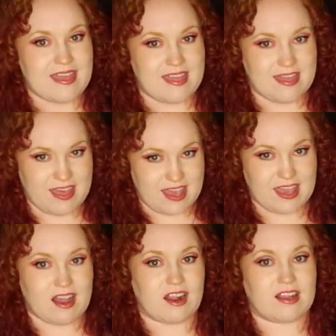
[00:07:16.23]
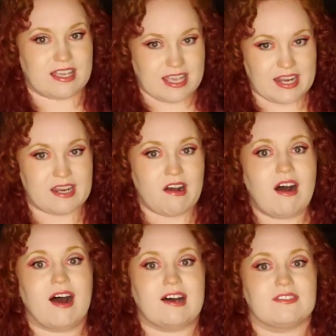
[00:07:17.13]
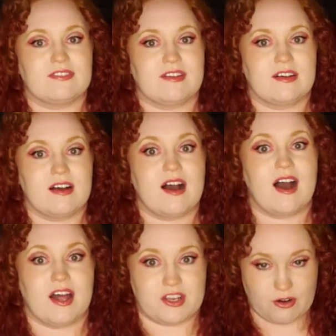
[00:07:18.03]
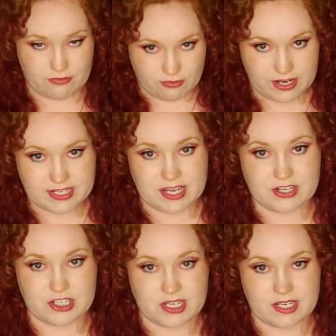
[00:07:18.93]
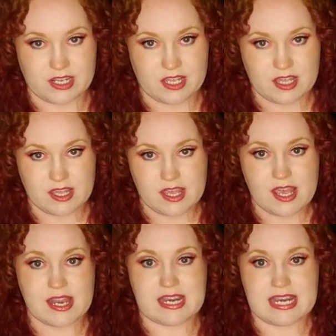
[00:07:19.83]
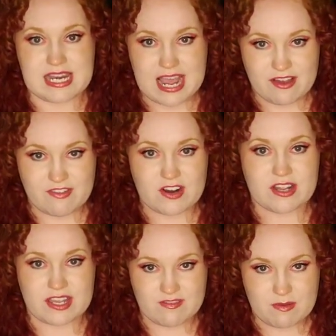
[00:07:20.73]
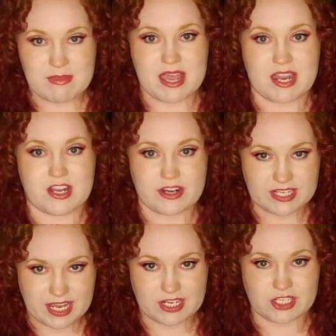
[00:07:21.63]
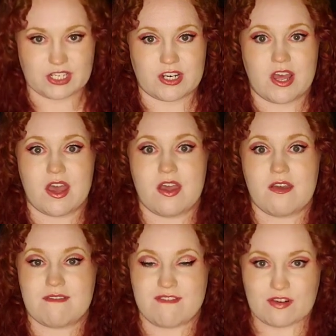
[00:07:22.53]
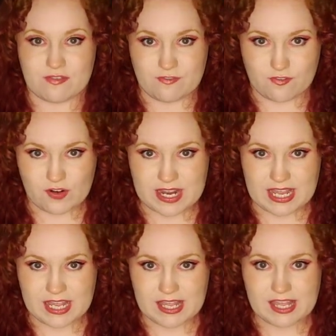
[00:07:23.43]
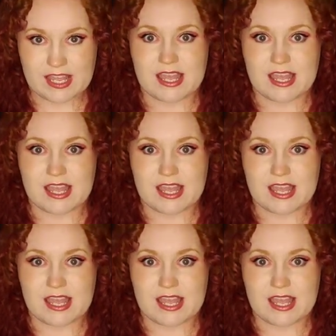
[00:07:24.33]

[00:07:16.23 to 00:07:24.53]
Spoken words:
then they are getting off on your free attention. Never give a man your attention for free